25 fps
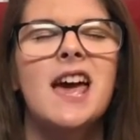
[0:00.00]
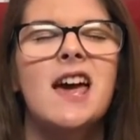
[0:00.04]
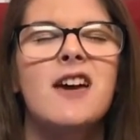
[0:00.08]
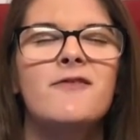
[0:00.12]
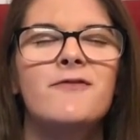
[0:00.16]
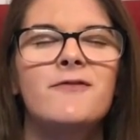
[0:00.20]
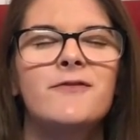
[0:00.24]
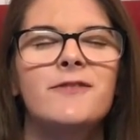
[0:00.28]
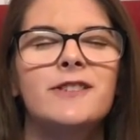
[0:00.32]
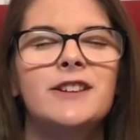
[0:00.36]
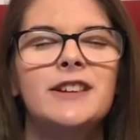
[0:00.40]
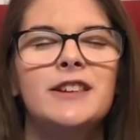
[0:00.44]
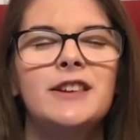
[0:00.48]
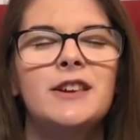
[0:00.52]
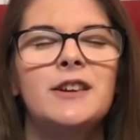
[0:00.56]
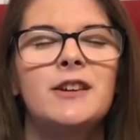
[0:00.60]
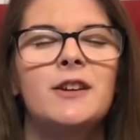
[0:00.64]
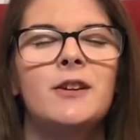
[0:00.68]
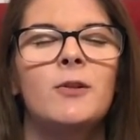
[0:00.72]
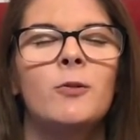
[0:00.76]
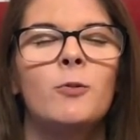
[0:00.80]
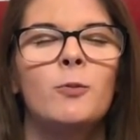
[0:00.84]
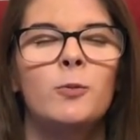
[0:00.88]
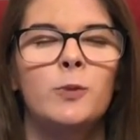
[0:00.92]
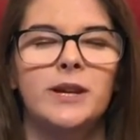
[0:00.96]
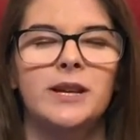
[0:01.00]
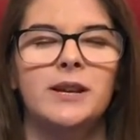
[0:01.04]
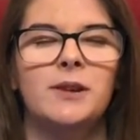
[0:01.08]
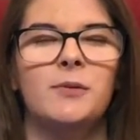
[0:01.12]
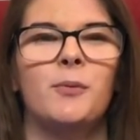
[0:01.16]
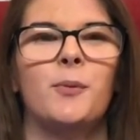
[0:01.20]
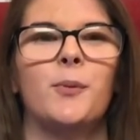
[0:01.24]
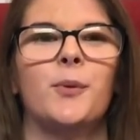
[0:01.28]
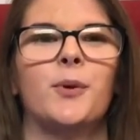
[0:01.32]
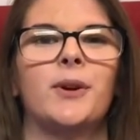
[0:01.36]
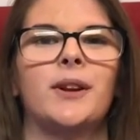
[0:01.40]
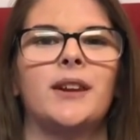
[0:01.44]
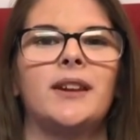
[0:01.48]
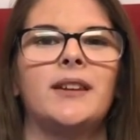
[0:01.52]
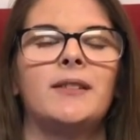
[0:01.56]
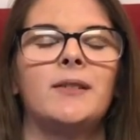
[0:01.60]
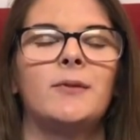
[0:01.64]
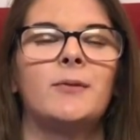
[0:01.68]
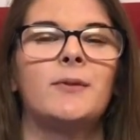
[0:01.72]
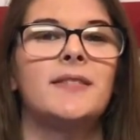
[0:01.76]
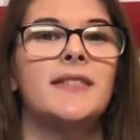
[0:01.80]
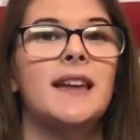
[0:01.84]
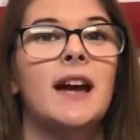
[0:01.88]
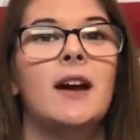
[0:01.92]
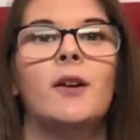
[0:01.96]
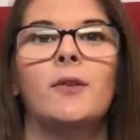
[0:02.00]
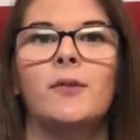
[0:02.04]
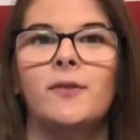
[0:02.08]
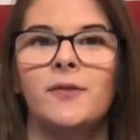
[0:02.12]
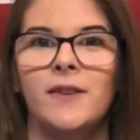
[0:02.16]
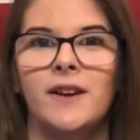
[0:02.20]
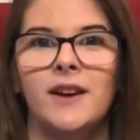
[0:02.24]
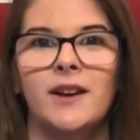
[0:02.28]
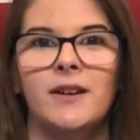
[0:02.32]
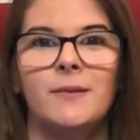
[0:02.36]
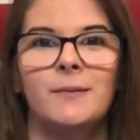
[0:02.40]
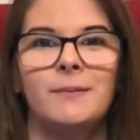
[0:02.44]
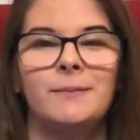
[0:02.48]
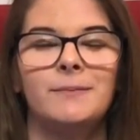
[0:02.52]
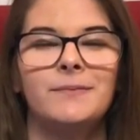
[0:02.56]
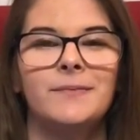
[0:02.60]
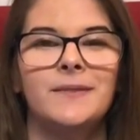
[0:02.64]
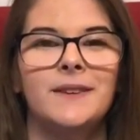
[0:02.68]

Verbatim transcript: every week morning without fail.